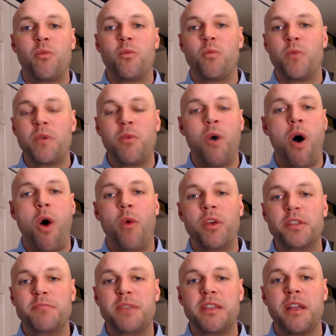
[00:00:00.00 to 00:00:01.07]
We will
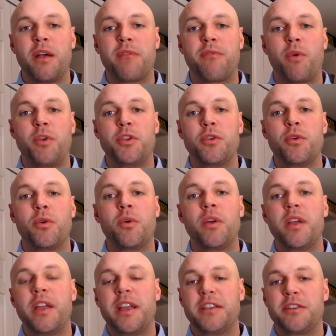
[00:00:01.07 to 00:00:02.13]
always be there for you
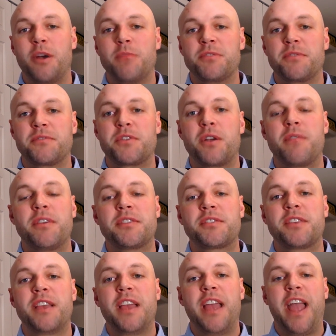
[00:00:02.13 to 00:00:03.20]
in terms of
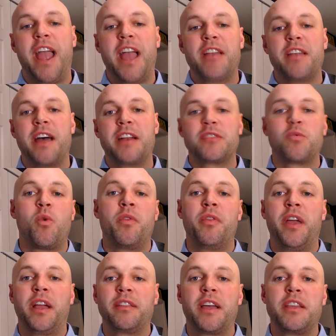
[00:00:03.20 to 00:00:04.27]
service, and that is one
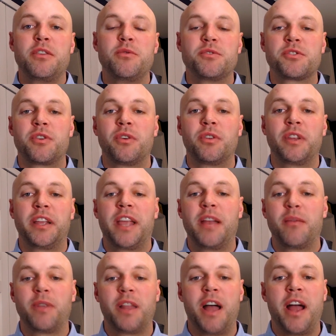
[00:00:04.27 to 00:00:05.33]
thing that you certainly
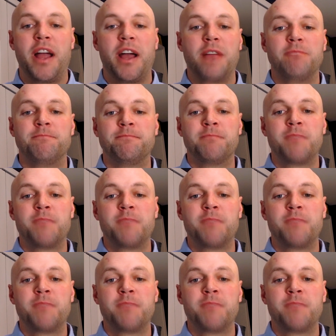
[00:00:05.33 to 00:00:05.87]
can rely on.